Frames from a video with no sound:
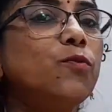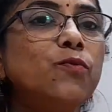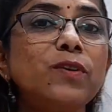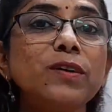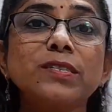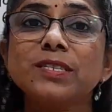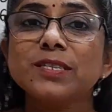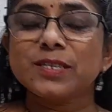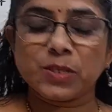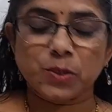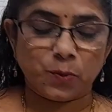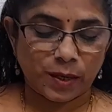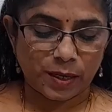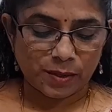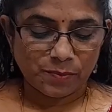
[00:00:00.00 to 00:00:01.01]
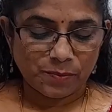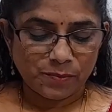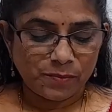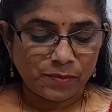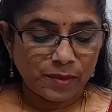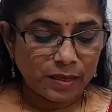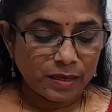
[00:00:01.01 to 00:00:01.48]
first square.
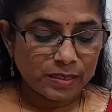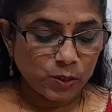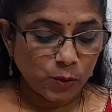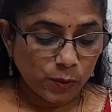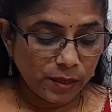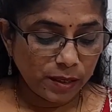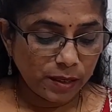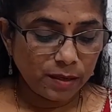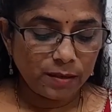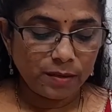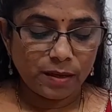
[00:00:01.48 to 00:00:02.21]
So here